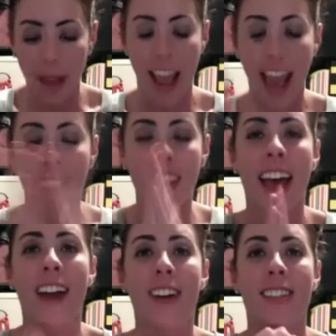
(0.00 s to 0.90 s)
and
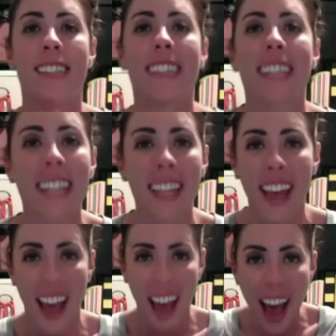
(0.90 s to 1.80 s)
they're still in
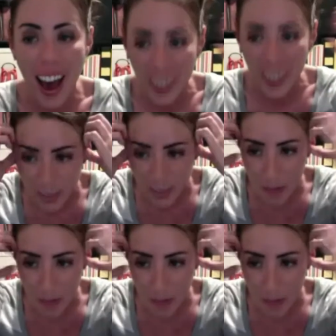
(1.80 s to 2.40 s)
the house.